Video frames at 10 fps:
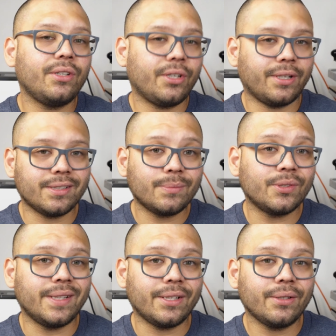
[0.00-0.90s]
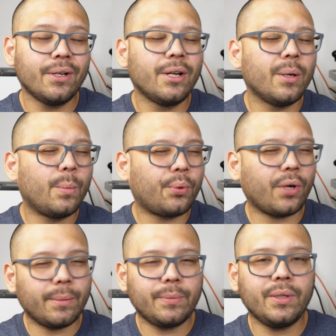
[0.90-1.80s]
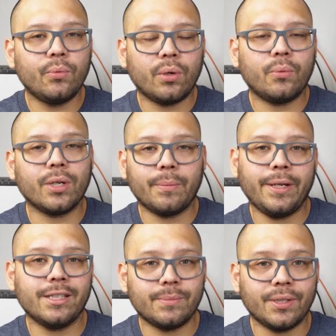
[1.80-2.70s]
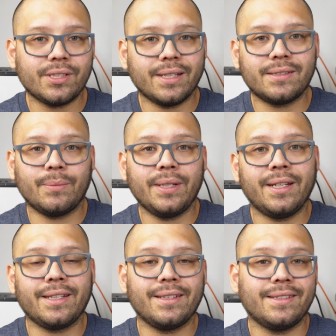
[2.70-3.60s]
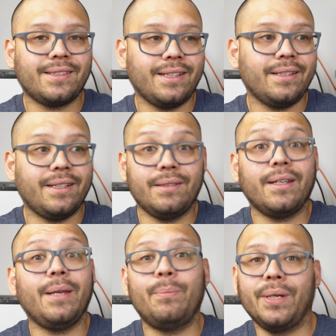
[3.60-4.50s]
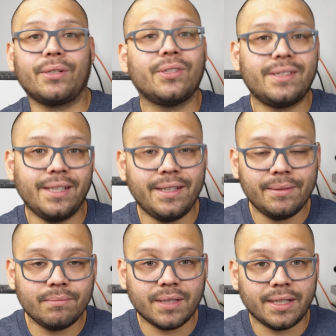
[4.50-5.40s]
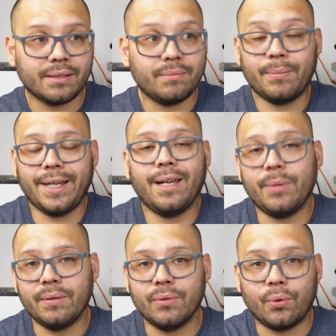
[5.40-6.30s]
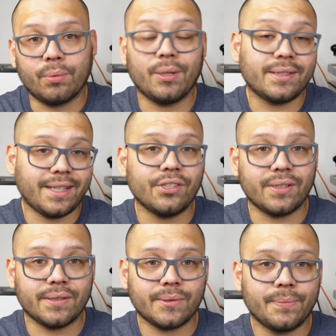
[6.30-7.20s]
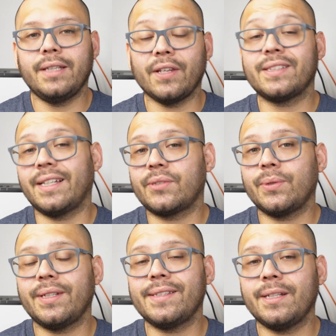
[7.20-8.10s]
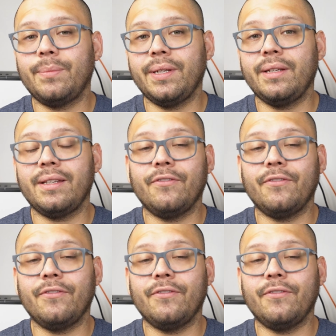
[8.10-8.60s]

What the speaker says: your customers there probably won't want to pay as much as somebody like, let's say, in a bigger city like Miami or Los Angeles. Now, this next one is going to be